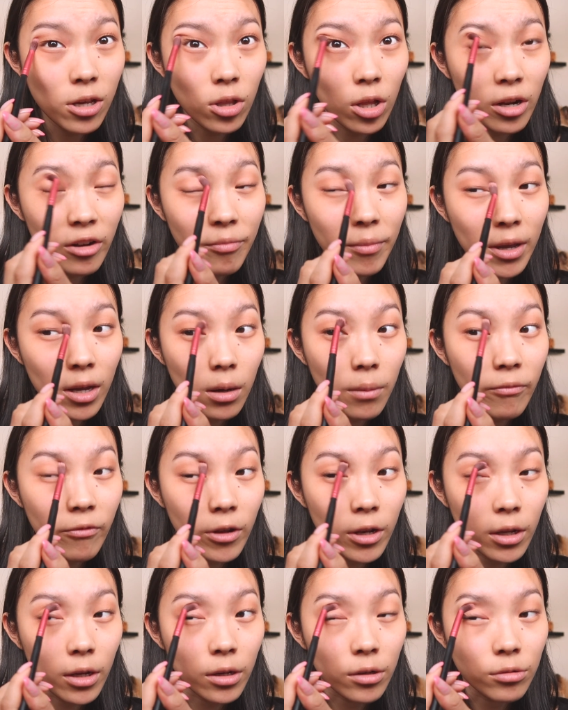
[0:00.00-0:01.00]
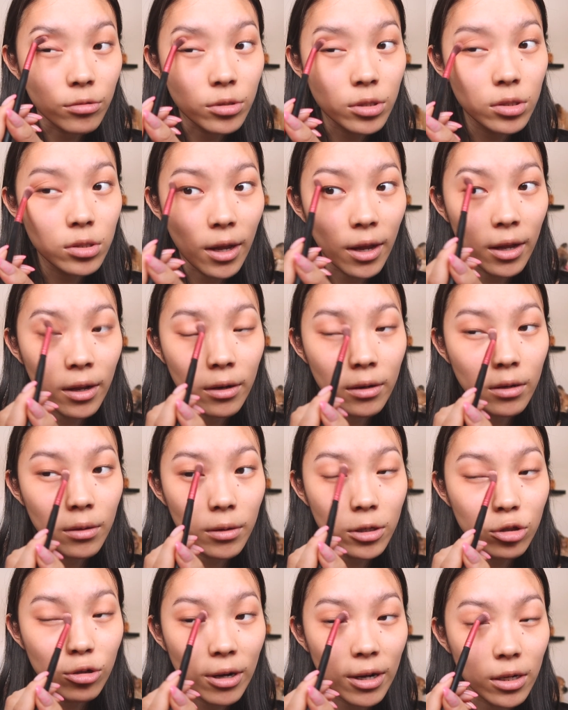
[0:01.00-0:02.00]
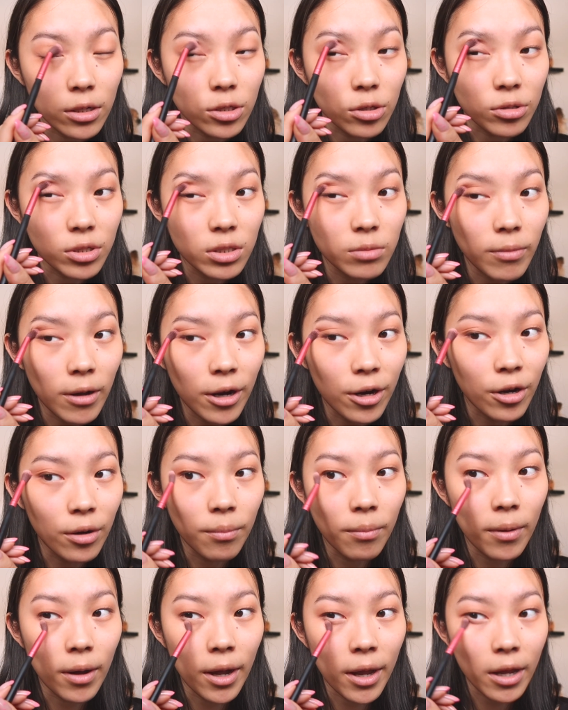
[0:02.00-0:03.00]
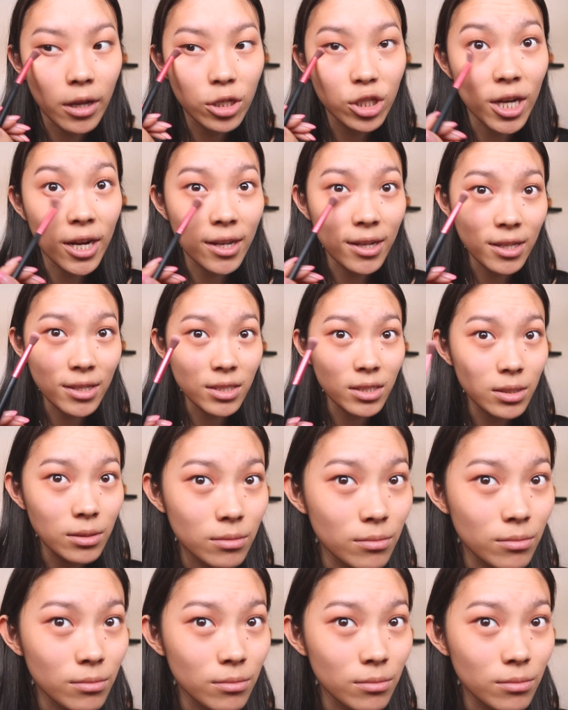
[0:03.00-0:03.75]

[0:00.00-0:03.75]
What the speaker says: a lot of makeup videos and trends are inspired by Chinese